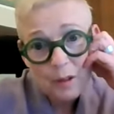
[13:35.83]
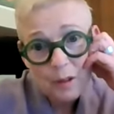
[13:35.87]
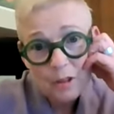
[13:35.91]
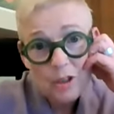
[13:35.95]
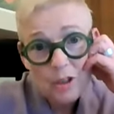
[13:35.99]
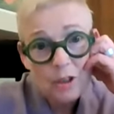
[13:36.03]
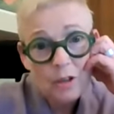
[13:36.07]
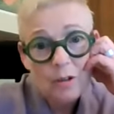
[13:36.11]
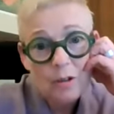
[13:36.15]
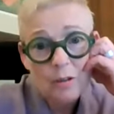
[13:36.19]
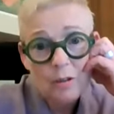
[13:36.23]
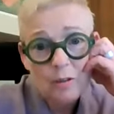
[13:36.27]

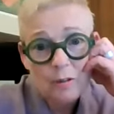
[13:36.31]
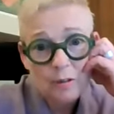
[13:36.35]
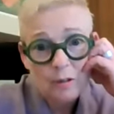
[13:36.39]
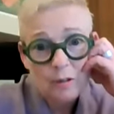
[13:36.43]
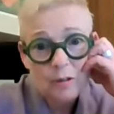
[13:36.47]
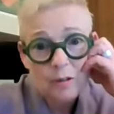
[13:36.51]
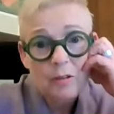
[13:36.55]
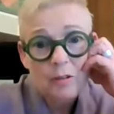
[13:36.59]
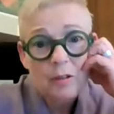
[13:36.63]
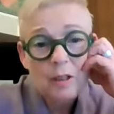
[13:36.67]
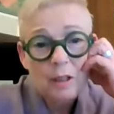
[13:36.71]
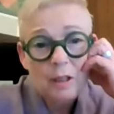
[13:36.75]

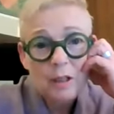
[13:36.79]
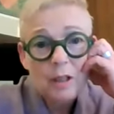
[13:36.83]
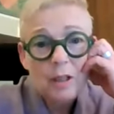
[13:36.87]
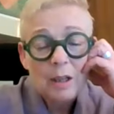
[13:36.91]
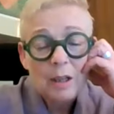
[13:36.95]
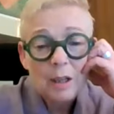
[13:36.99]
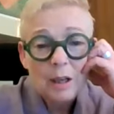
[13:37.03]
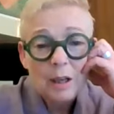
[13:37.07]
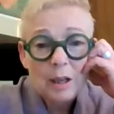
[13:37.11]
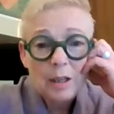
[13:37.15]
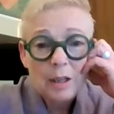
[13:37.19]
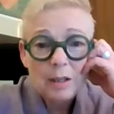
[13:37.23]
assurances.
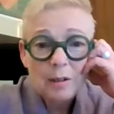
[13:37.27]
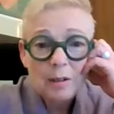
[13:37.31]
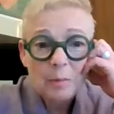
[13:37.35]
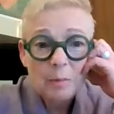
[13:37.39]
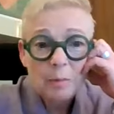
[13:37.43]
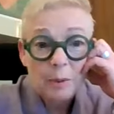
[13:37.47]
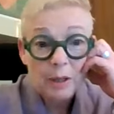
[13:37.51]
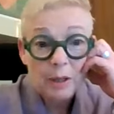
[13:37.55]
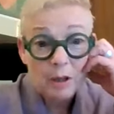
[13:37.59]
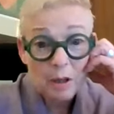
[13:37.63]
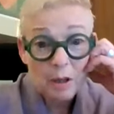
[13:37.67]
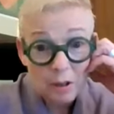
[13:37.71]

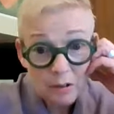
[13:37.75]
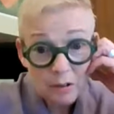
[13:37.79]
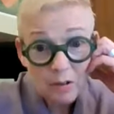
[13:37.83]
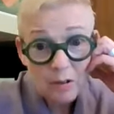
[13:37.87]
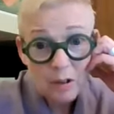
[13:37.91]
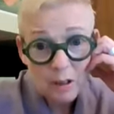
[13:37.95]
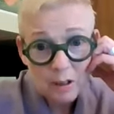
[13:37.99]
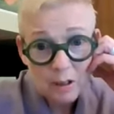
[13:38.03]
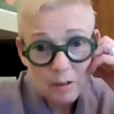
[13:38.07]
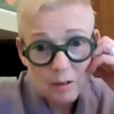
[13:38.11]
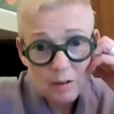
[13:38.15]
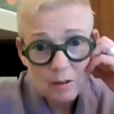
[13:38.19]
And because
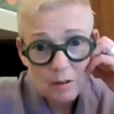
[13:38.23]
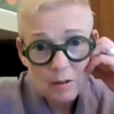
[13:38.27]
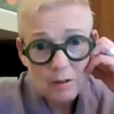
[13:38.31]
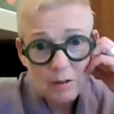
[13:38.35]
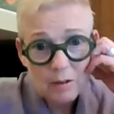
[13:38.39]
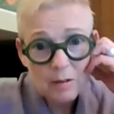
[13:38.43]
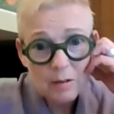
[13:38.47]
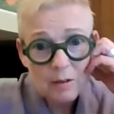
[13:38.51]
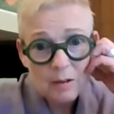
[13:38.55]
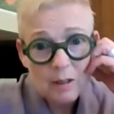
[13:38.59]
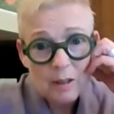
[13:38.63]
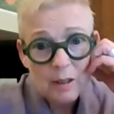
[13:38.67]
they
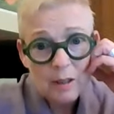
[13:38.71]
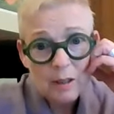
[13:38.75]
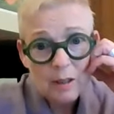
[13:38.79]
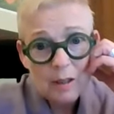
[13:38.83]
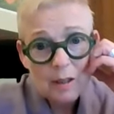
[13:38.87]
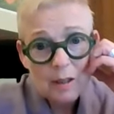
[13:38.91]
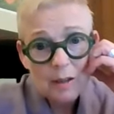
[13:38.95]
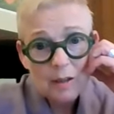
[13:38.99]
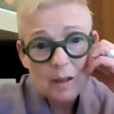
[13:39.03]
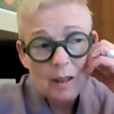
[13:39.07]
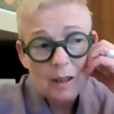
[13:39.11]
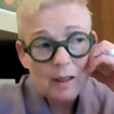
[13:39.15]
couldn't,
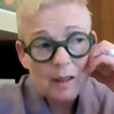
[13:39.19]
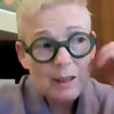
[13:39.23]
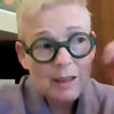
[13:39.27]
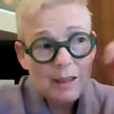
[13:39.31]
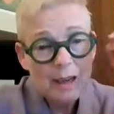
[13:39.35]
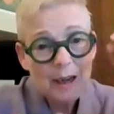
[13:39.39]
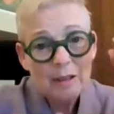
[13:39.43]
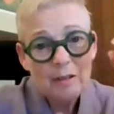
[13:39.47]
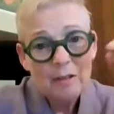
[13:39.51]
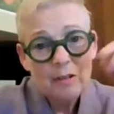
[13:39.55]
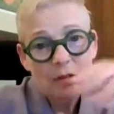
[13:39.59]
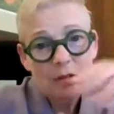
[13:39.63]
they
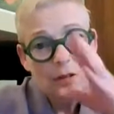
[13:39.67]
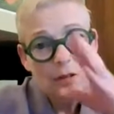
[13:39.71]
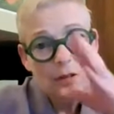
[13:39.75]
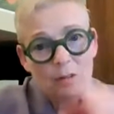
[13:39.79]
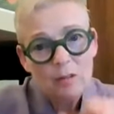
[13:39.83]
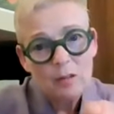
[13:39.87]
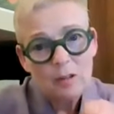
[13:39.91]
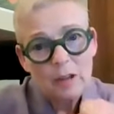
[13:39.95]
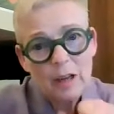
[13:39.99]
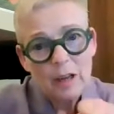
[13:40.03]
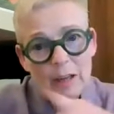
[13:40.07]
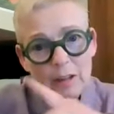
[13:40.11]
cancelled
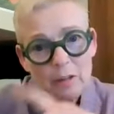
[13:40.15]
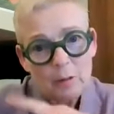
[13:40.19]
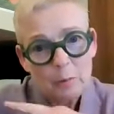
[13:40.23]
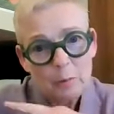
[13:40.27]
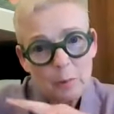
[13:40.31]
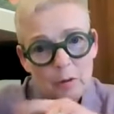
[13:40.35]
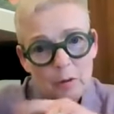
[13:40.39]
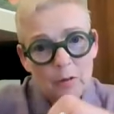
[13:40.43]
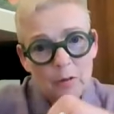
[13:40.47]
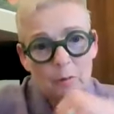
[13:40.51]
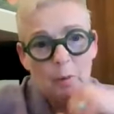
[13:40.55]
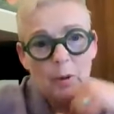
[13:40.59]

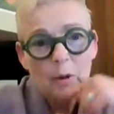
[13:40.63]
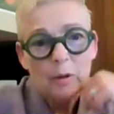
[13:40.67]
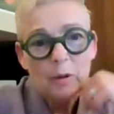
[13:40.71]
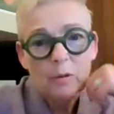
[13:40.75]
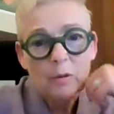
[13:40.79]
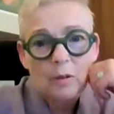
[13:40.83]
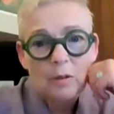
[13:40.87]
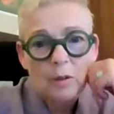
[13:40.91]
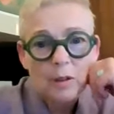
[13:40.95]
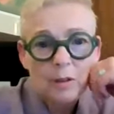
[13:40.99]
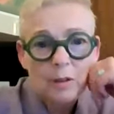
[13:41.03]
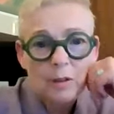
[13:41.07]
/
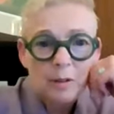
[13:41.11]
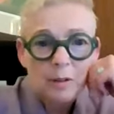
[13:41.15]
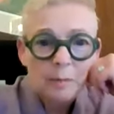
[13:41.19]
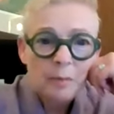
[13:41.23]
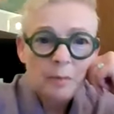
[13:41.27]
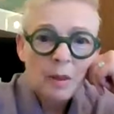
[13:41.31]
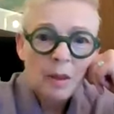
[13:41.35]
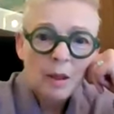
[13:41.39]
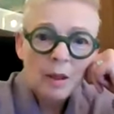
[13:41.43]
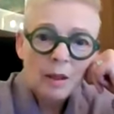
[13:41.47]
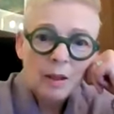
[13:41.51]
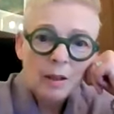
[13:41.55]
postponed it
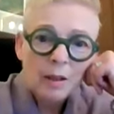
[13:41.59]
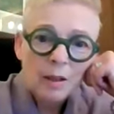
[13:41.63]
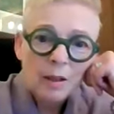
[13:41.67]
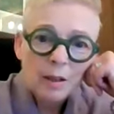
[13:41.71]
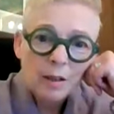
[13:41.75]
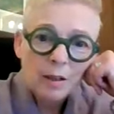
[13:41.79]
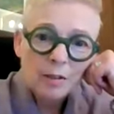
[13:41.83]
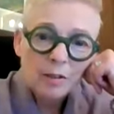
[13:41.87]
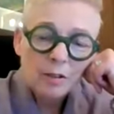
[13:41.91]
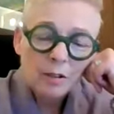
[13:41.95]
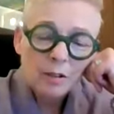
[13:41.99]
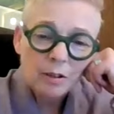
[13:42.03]

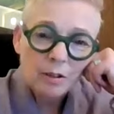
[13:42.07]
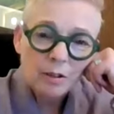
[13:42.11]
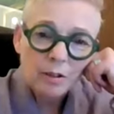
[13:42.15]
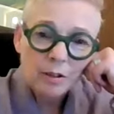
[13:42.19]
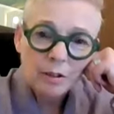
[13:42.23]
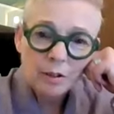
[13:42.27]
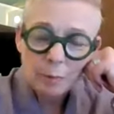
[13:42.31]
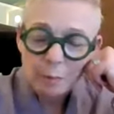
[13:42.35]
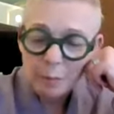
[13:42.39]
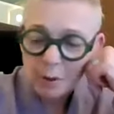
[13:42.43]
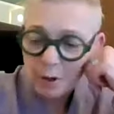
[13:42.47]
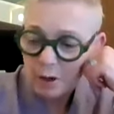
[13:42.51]
until
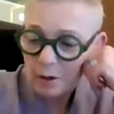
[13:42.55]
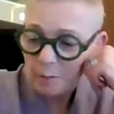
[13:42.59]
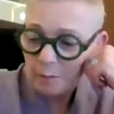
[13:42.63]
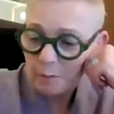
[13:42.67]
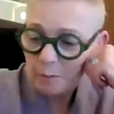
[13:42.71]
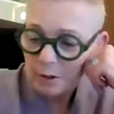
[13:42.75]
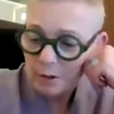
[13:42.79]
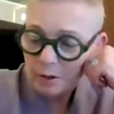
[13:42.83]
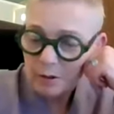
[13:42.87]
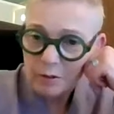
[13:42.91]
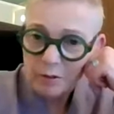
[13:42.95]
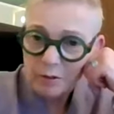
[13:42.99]
the
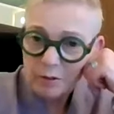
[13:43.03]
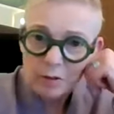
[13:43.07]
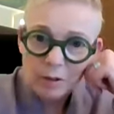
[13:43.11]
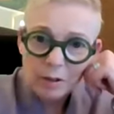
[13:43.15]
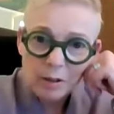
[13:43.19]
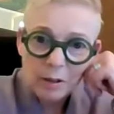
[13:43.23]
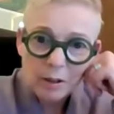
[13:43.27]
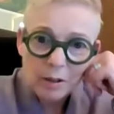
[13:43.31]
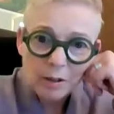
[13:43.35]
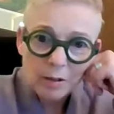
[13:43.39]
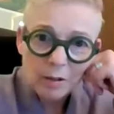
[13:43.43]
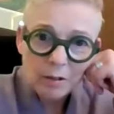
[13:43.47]
department
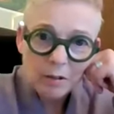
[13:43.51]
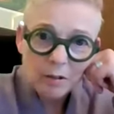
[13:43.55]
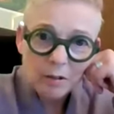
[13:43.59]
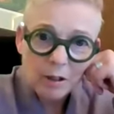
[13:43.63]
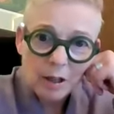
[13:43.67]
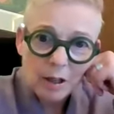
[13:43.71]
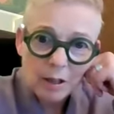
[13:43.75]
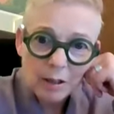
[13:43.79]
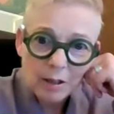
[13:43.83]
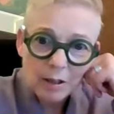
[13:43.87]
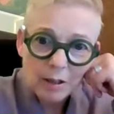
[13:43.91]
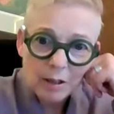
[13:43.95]

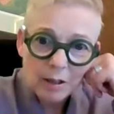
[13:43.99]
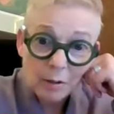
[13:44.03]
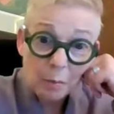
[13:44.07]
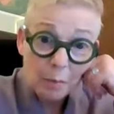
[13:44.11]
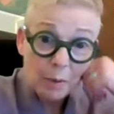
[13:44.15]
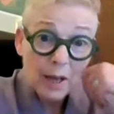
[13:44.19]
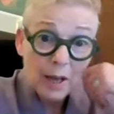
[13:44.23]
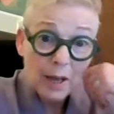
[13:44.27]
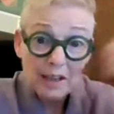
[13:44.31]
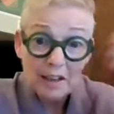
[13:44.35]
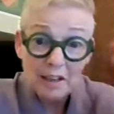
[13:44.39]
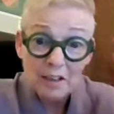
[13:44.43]
decided to
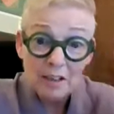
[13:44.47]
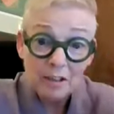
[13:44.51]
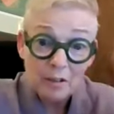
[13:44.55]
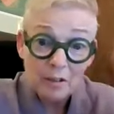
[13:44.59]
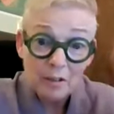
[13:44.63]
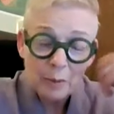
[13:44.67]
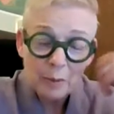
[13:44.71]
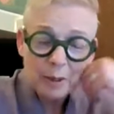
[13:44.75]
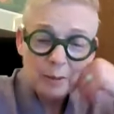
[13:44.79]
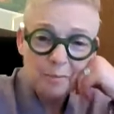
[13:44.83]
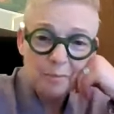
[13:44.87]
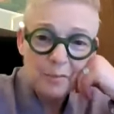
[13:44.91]

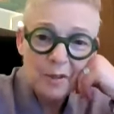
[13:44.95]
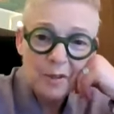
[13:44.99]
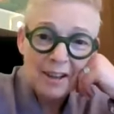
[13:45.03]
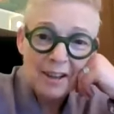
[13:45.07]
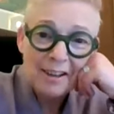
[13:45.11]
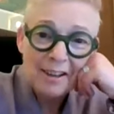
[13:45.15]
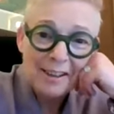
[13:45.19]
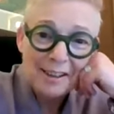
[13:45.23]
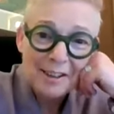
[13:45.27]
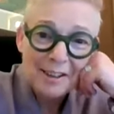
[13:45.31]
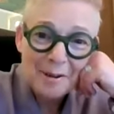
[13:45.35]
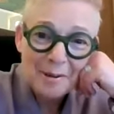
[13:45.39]
blacklist me.
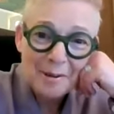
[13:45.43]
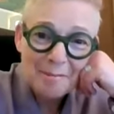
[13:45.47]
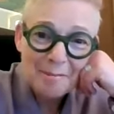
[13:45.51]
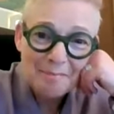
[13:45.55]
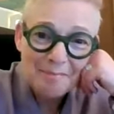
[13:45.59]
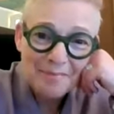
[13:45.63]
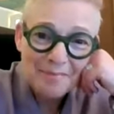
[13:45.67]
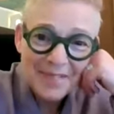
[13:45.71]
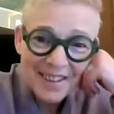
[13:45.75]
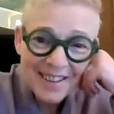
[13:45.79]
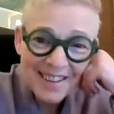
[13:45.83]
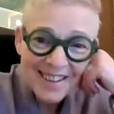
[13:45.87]

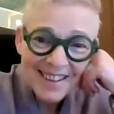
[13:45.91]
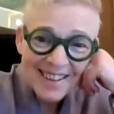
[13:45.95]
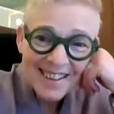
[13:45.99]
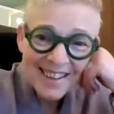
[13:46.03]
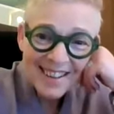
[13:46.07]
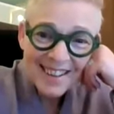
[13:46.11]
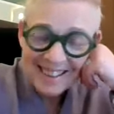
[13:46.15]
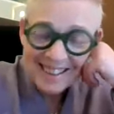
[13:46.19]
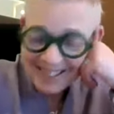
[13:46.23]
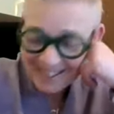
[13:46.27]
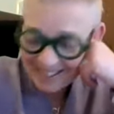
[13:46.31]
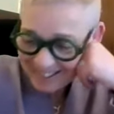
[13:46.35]

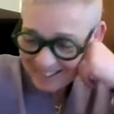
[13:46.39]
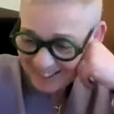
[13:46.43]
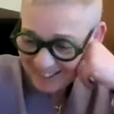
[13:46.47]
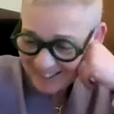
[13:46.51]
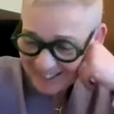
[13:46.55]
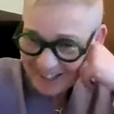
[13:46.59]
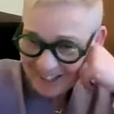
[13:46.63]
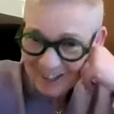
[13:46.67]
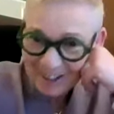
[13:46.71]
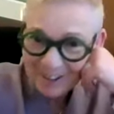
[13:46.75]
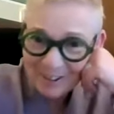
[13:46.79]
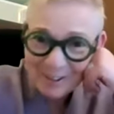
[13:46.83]
And
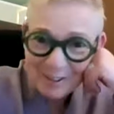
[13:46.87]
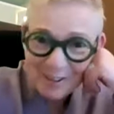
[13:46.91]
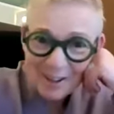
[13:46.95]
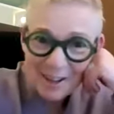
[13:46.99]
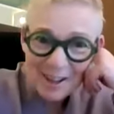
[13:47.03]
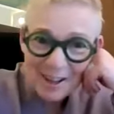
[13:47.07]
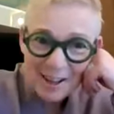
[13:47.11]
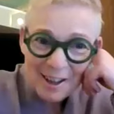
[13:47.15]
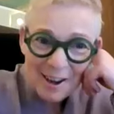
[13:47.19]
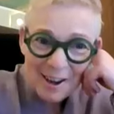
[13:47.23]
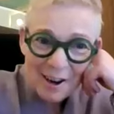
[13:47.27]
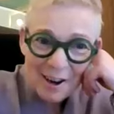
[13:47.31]
so
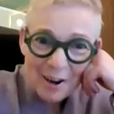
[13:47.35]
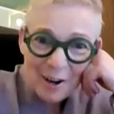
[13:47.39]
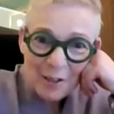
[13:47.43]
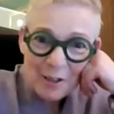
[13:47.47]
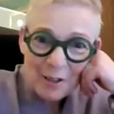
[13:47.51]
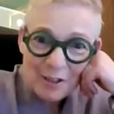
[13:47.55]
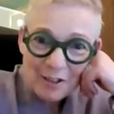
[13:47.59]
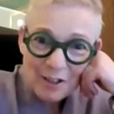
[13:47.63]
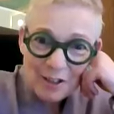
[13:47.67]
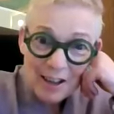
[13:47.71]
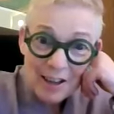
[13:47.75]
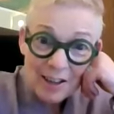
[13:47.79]
on
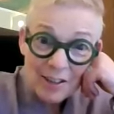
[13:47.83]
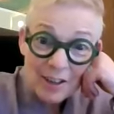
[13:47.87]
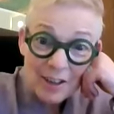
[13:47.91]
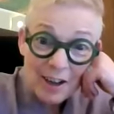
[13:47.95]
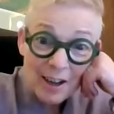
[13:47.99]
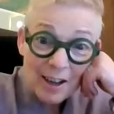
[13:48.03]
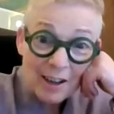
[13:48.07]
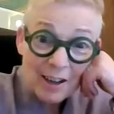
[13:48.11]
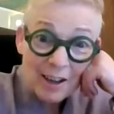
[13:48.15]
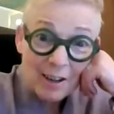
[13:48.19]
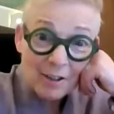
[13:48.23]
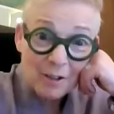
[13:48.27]
the day that
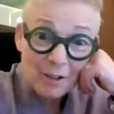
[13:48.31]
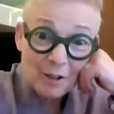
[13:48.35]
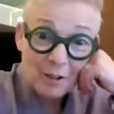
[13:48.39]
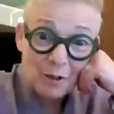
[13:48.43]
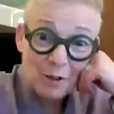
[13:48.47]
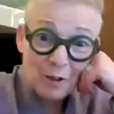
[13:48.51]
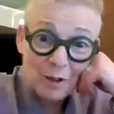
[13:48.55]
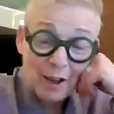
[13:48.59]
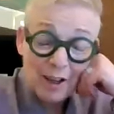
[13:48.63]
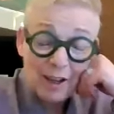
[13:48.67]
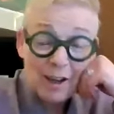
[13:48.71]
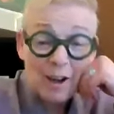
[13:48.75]
I got
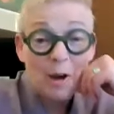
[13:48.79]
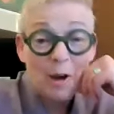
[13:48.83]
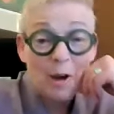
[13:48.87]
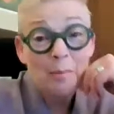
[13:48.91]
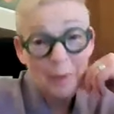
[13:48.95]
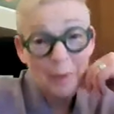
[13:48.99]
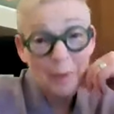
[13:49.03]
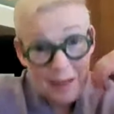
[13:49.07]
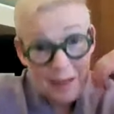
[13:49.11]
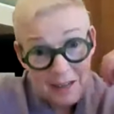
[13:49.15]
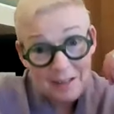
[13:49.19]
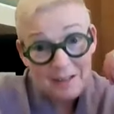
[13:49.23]
told I got
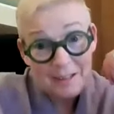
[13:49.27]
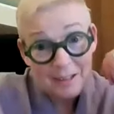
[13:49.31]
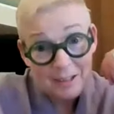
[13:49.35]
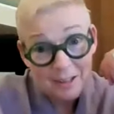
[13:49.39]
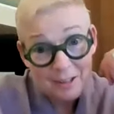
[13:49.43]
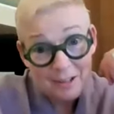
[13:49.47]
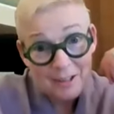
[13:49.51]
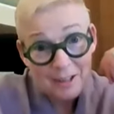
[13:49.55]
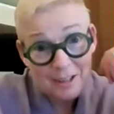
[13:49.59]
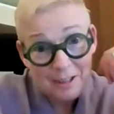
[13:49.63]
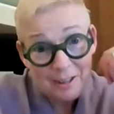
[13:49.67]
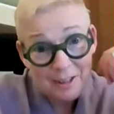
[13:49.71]

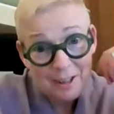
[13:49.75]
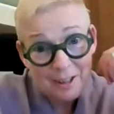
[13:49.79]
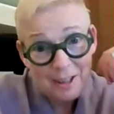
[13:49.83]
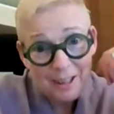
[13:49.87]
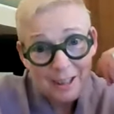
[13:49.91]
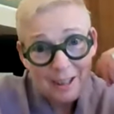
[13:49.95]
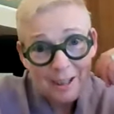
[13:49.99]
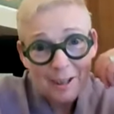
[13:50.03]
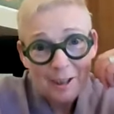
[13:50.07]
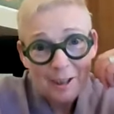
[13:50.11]
blacklisted,